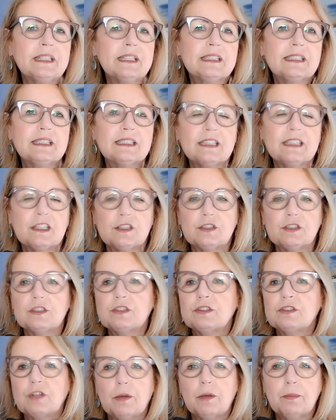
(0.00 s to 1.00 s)
decisions
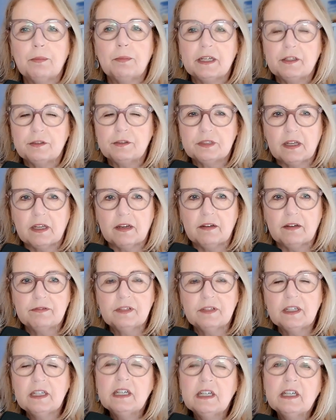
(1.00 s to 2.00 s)
all by yourself.
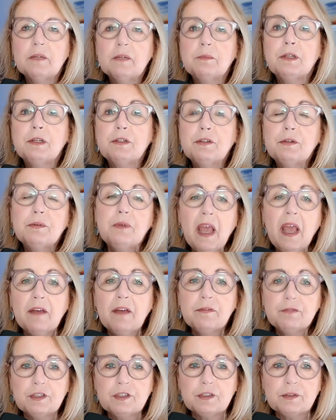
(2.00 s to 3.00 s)
But you don't have
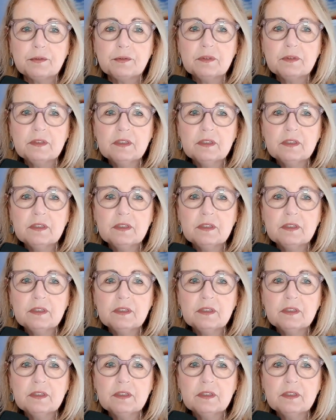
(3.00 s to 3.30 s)
to.